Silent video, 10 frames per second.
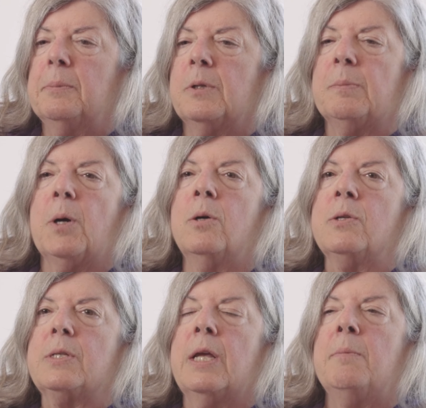
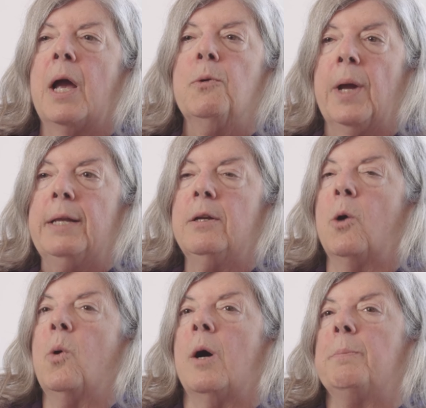proposed that my rent
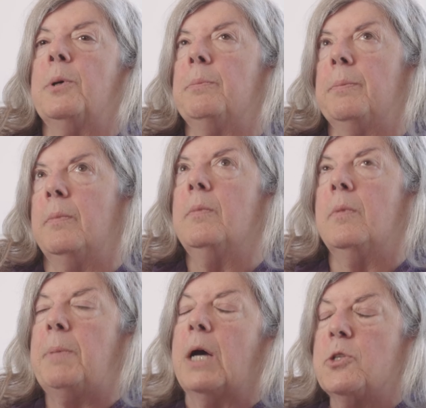go up
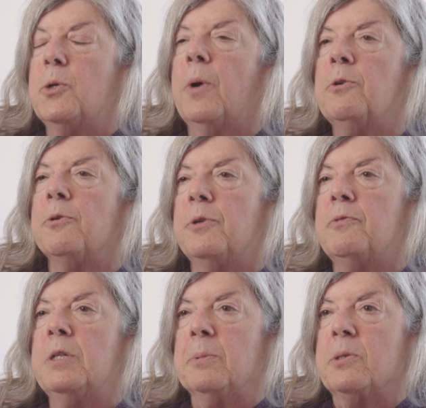about
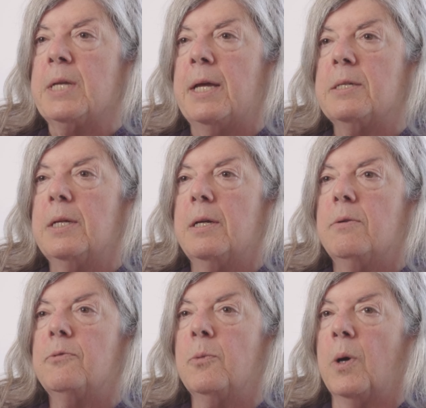250%
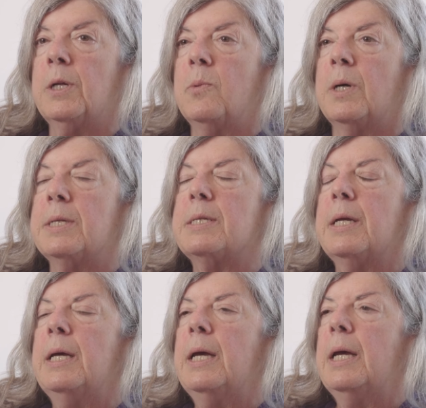from what it was.
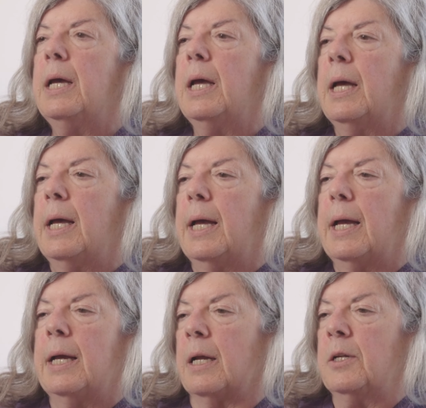
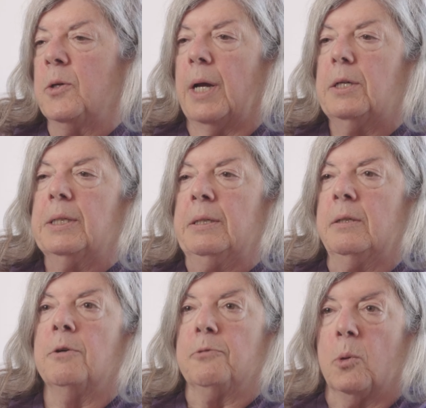And I knew I
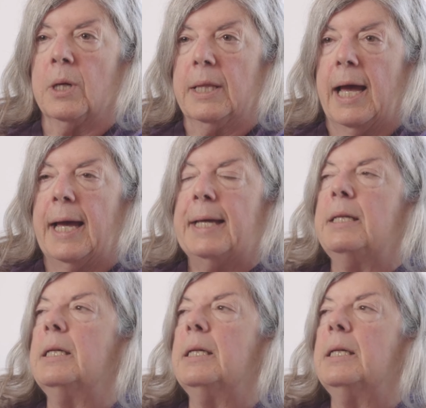couldn't afford that,